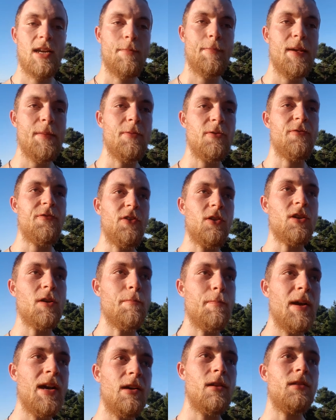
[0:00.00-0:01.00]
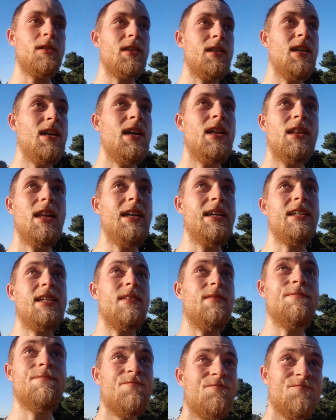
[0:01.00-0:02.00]
People feel compelled to, like,
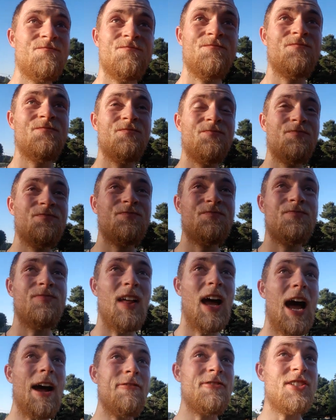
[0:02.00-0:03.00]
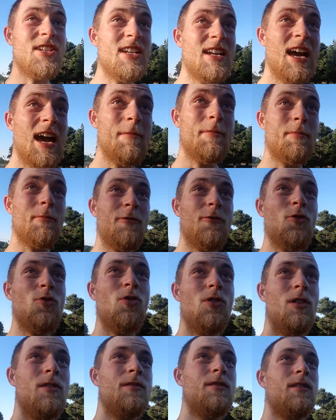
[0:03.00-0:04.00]
I've seen it happen
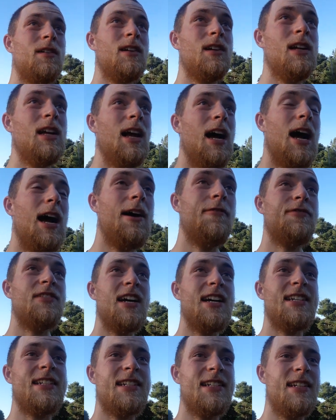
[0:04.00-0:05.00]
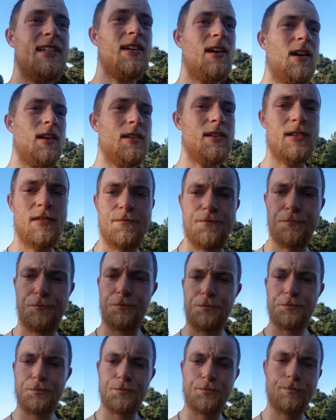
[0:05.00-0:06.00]
before. I've tested it on,
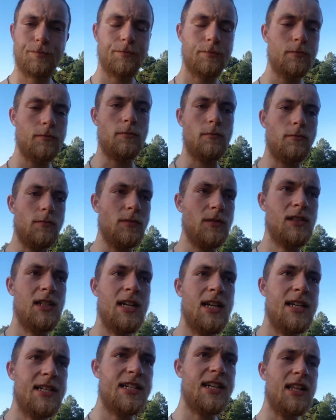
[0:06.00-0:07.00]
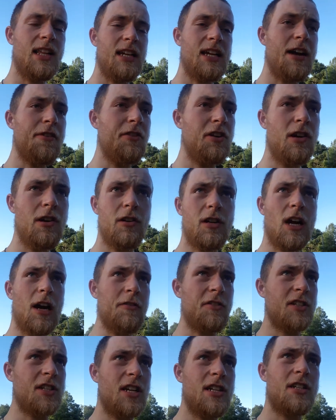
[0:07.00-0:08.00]
say, like having a
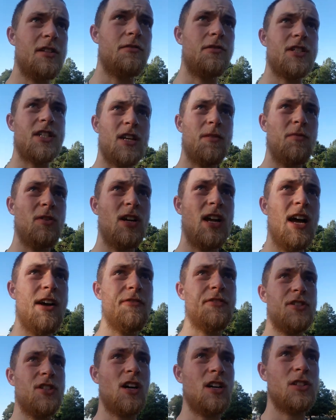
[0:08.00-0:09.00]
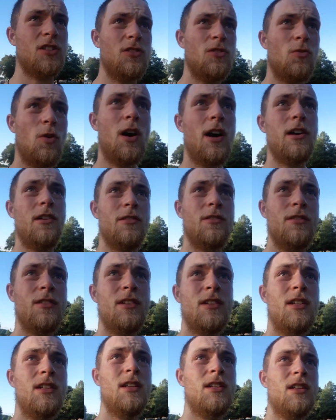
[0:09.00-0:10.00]
conversation with someone I haven't talked to in a while.
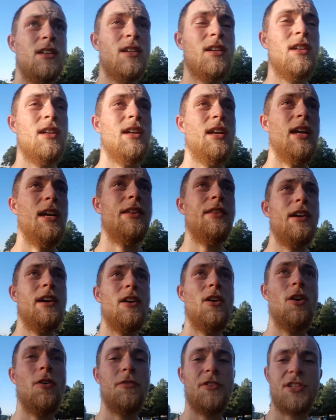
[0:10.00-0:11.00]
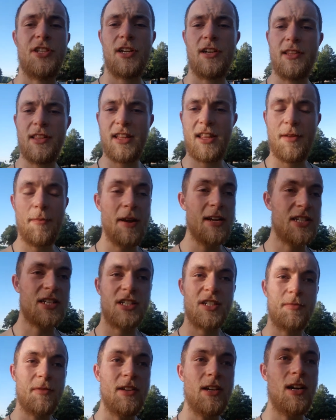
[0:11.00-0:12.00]
And then all of a sudden they
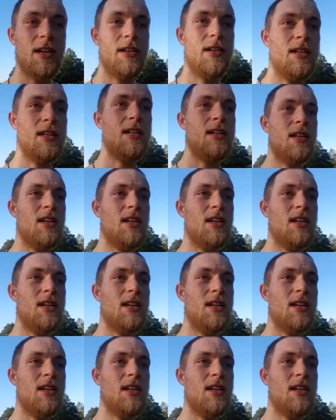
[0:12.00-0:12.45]
message me on,